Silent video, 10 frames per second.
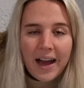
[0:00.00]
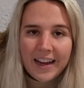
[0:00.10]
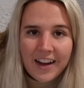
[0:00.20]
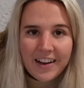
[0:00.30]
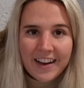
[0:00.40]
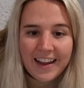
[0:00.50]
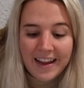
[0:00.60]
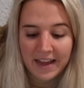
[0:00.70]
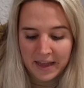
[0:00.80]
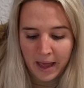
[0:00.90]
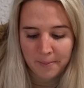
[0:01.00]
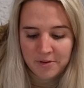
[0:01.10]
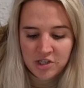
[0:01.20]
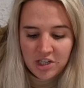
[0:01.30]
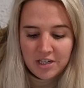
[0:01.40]
I got a
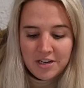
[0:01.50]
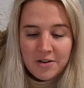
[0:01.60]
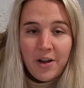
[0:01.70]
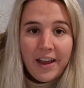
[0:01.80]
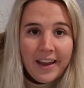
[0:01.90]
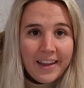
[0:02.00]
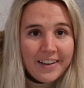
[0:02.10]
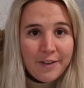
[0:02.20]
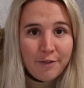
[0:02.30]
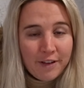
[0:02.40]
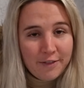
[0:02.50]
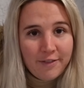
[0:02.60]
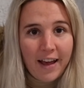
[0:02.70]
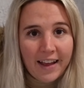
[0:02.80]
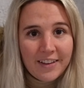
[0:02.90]
cappuccino and fun
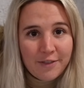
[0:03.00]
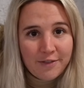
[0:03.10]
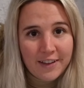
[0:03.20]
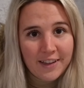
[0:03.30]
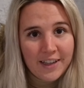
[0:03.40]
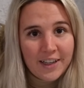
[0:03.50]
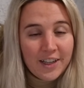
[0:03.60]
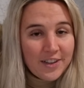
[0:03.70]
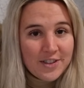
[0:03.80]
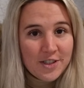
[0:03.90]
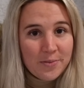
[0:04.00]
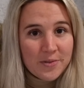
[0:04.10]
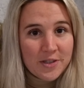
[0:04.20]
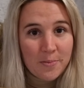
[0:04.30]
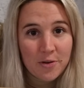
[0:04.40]
fact, Finland
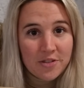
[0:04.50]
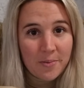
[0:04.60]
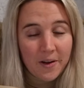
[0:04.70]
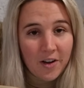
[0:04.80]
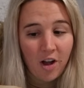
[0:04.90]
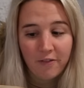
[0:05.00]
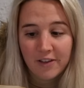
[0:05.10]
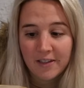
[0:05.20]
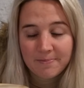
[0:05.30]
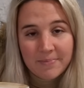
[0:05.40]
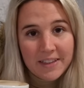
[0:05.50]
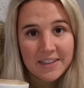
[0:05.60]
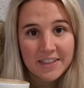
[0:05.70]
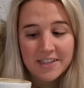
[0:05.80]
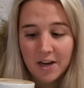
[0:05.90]
consumes the most amount of coffee in
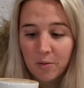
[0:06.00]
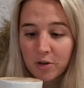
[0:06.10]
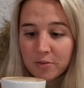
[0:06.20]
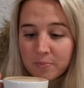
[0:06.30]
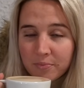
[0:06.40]
the entire world.